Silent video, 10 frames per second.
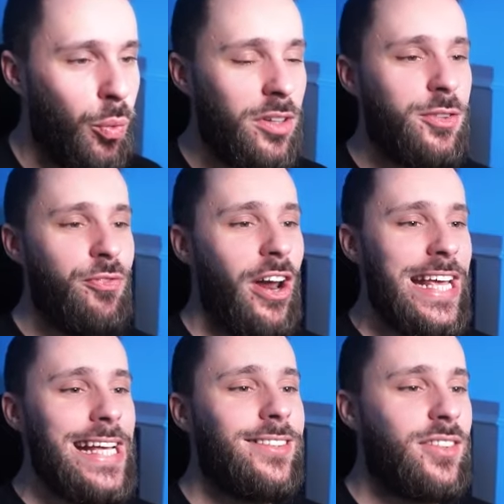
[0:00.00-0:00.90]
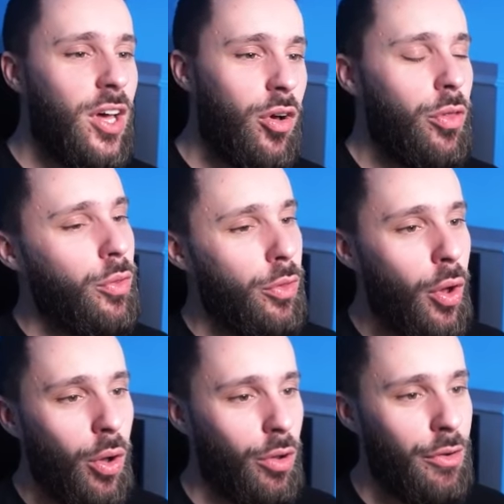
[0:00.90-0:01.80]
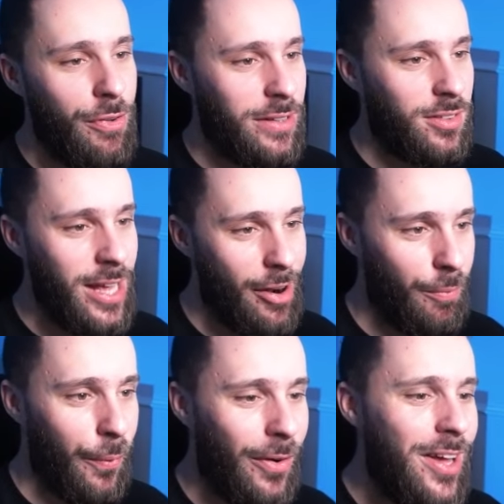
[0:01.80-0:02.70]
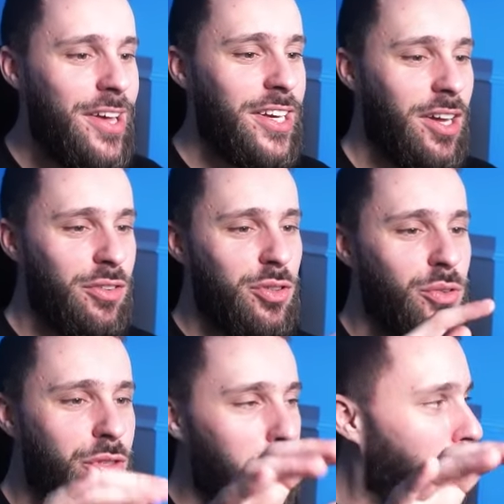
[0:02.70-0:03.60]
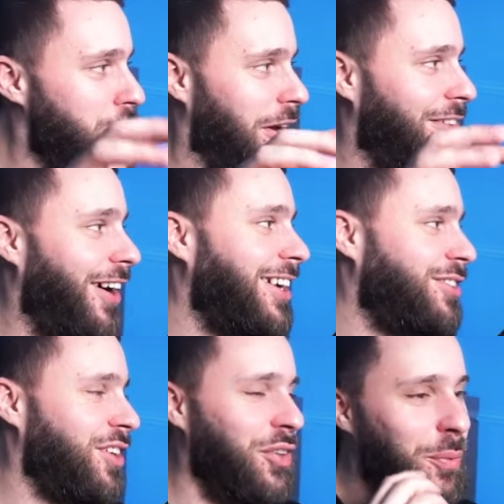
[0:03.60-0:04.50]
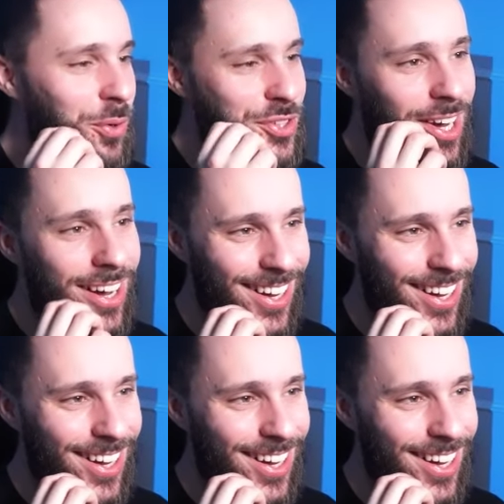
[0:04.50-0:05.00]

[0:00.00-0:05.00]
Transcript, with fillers: What's funny is that although the holo effect is terrible, it kind of suits the water, right? Because it's underwater.